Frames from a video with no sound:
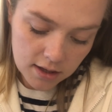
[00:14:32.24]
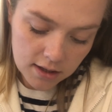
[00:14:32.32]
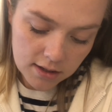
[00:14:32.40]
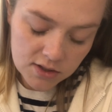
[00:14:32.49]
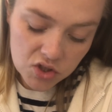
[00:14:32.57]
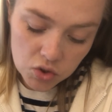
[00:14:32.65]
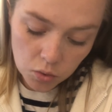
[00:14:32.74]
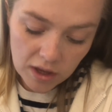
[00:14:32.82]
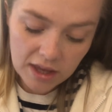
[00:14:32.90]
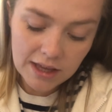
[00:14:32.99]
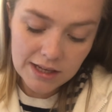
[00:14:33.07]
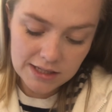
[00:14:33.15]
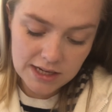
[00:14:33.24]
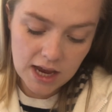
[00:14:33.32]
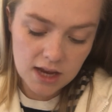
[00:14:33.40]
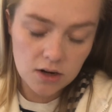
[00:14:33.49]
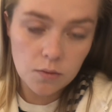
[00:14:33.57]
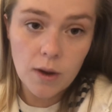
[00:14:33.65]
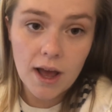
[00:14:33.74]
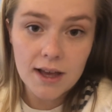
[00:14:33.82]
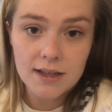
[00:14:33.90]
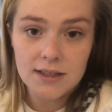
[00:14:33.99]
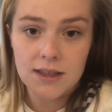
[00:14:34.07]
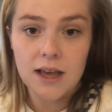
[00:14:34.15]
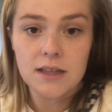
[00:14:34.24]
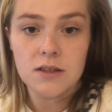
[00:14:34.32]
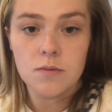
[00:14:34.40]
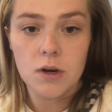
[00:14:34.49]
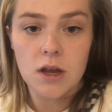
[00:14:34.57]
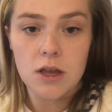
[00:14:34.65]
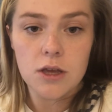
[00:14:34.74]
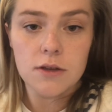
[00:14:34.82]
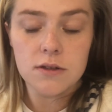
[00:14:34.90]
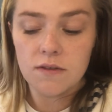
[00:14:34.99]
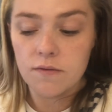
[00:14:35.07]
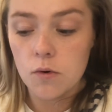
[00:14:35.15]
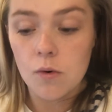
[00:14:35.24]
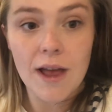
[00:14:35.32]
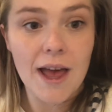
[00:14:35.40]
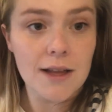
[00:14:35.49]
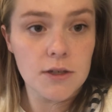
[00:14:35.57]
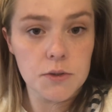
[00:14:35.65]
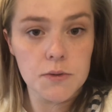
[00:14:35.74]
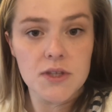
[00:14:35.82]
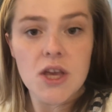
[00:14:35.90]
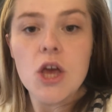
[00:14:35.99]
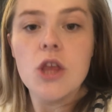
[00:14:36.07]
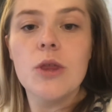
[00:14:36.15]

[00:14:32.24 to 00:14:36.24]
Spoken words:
soy container wax. That's the one I use for candles.